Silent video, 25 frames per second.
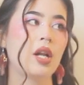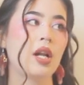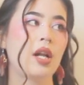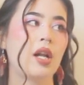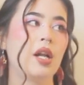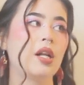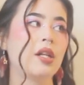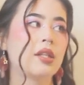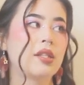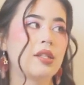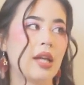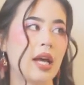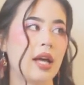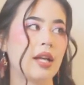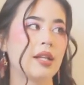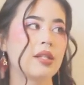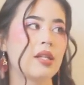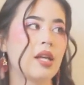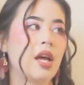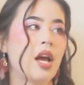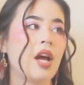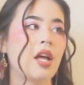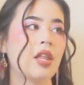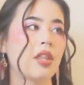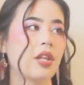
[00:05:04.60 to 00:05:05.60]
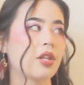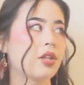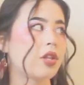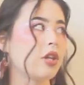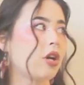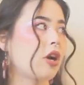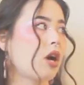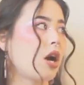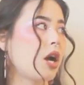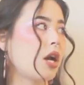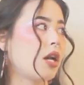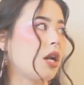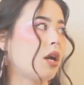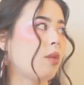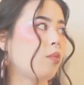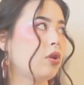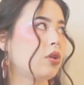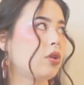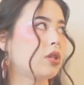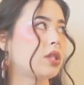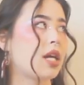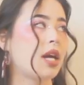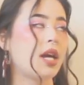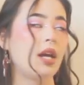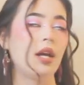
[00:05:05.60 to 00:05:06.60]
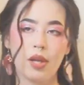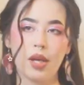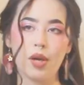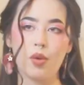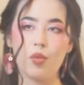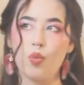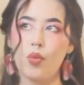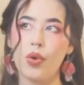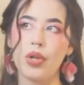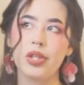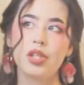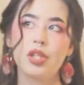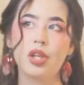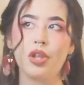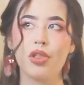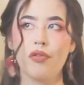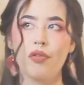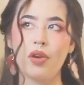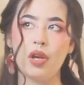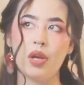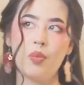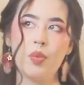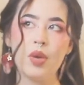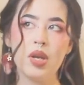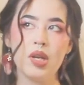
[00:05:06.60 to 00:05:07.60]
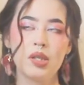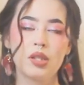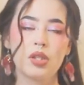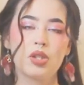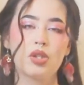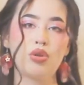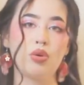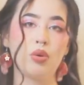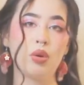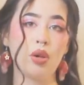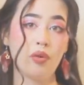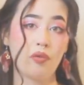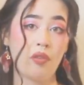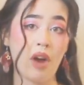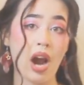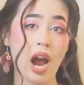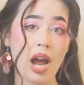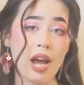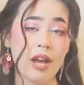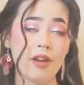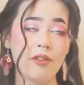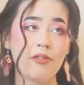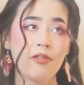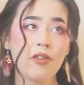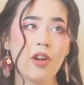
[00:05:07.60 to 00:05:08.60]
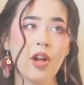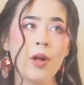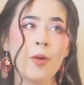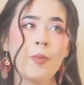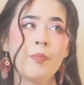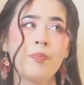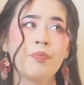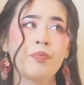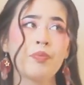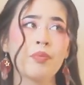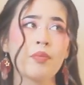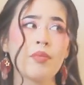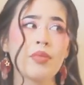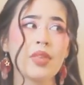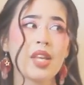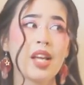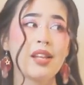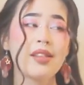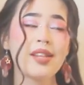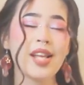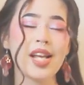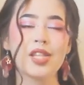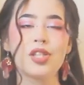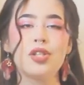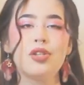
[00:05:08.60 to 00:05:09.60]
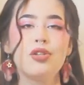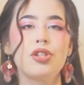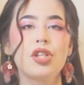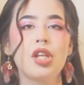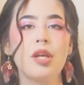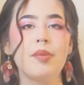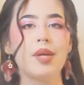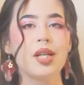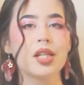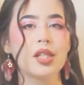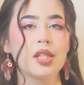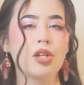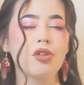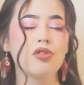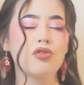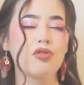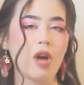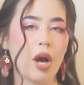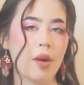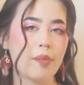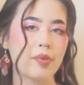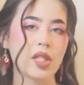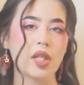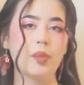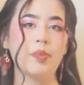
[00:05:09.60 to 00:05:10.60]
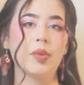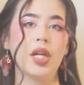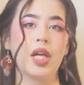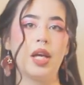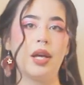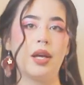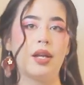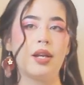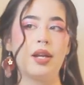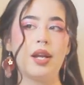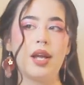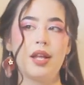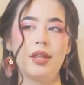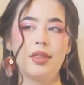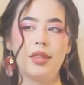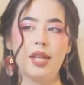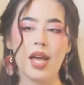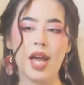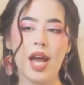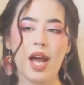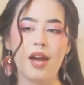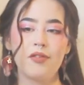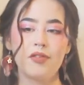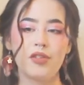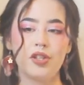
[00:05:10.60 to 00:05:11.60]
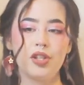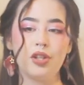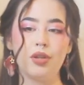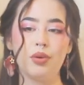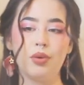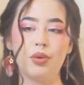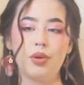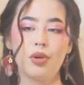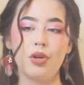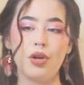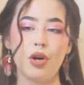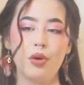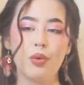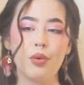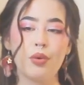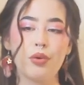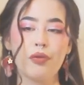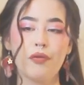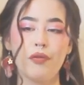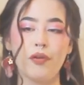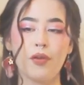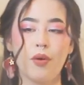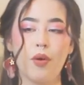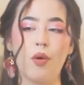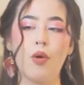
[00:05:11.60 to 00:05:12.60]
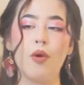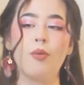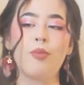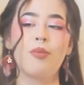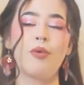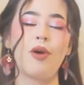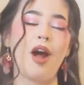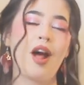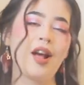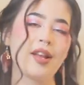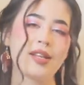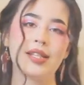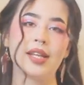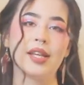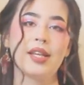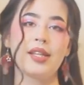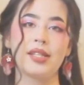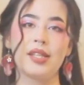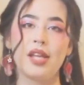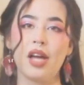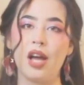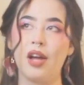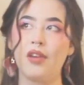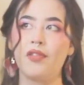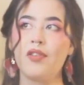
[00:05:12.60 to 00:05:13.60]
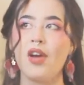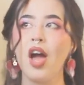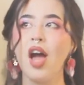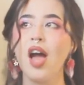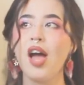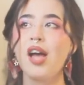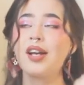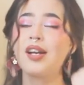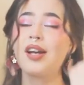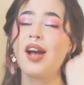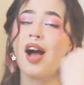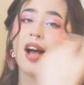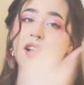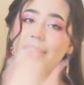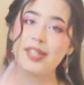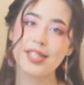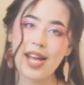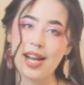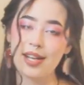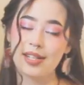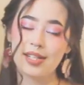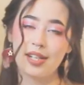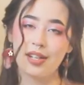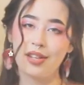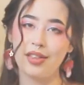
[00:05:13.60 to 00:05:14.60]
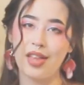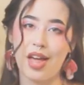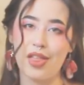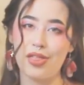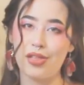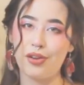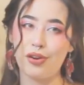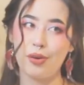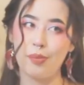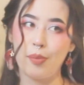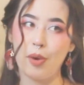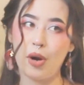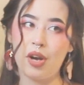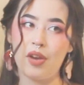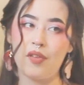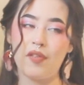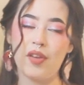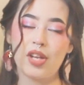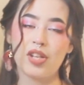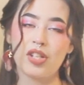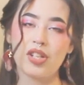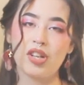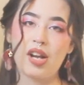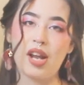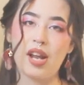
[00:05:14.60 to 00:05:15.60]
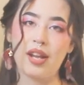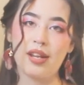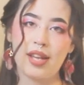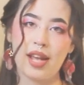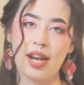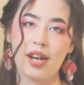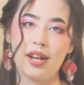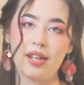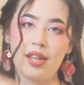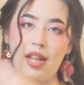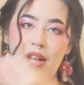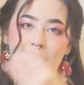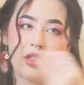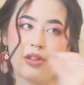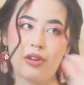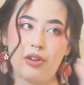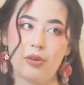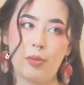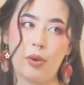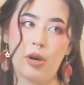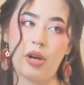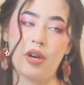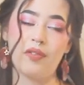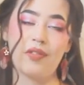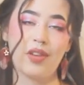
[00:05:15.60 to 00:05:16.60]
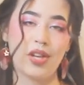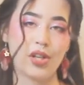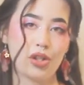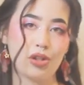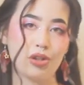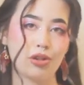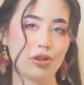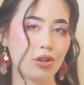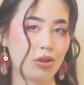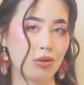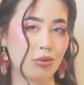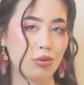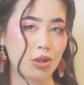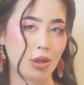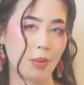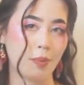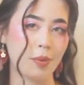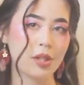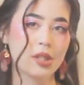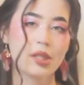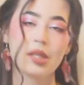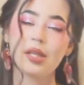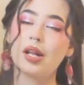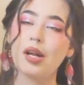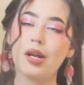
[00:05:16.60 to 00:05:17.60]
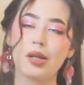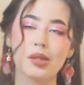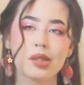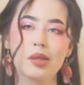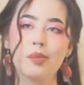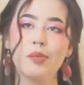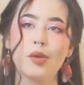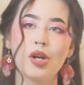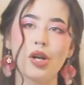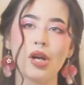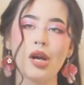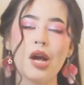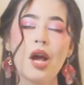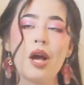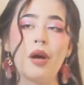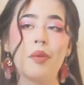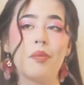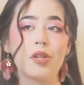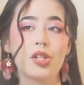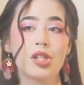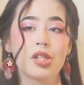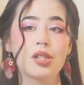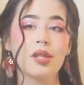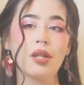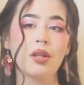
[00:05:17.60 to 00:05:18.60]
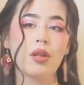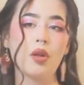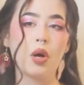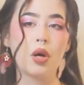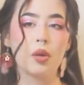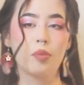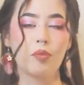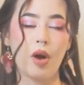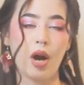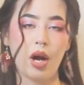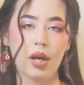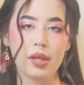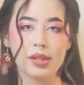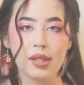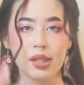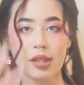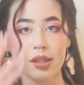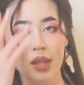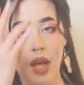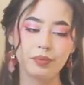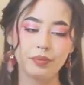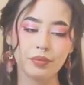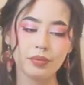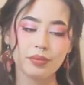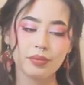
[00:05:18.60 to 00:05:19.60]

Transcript: and it says that their item will take like 1 to 3 weeks to arrive, that's usually because they're drop shipping it and they have to go through the whole process of contacting that third-party vendor and getting that third-party vendor to ship it to the customer, which is a long process.